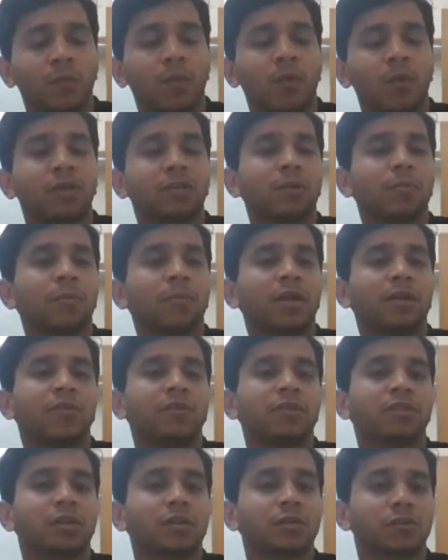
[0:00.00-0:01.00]
what the main
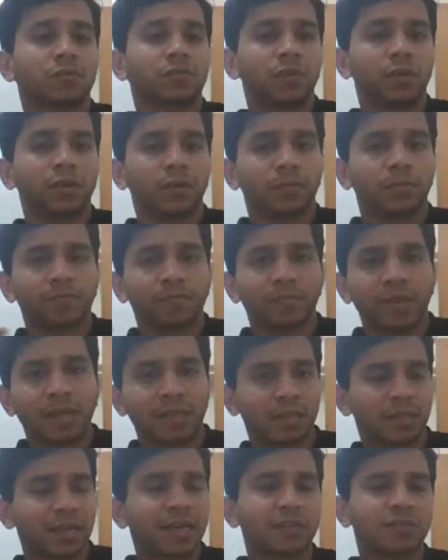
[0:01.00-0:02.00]
results were. I
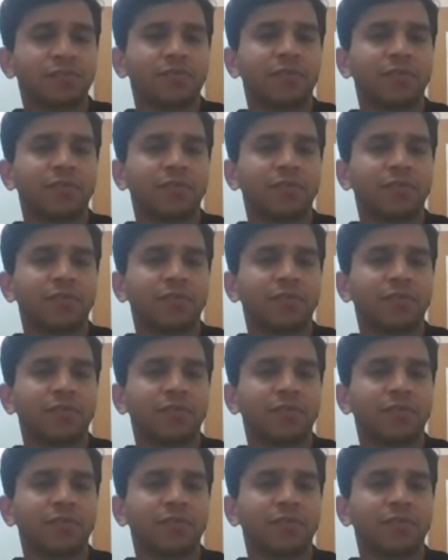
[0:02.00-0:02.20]
think that's